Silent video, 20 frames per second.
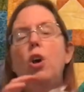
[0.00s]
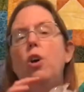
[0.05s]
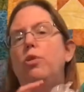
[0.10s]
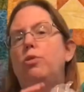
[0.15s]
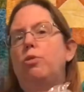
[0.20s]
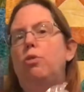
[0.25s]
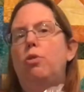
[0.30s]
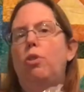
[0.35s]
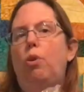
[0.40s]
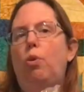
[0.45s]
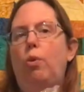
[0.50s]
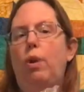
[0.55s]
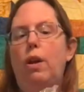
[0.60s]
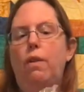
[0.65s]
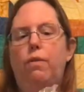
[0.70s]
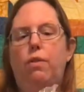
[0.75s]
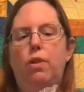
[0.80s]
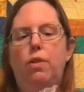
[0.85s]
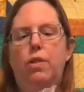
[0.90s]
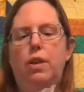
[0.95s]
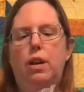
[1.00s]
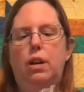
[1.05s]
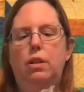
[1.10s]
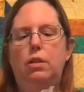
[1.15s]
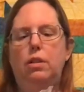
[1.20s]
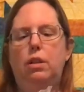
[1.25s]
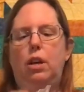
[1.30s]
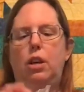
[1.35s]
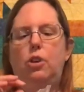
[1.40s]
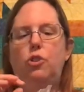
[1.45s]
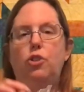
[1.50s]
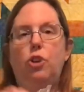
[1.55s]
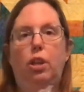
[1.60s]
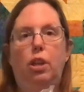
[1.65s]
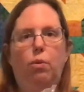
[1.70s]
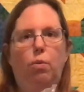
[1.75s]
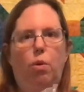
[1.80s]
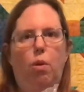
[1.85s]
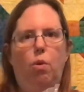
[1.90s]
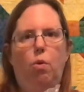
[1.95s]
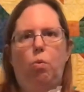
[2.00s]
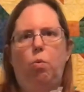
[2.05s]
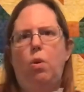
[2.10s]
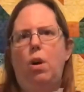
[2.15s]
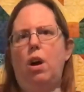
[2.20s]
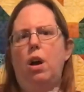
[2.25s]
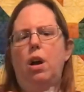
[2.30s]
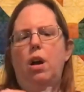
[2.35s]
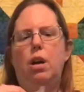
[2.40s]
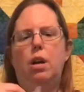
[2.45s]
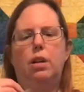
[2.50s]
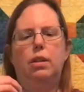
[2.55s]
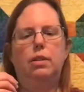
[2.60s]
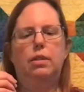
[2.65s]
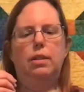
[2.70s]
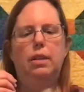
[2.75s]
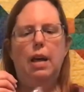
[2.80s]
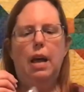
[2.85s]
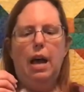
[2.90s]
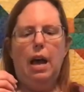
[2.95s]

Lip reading: So they're great for things like jelly roll rugs,